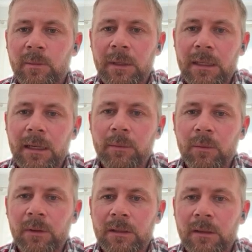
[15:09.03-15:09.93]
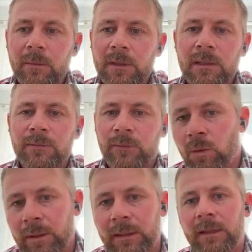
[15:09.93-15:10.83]
speed up all the time and just
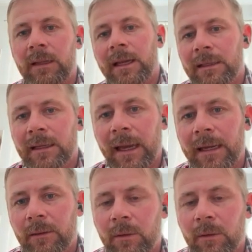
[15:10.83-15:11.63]
fall into the next gate.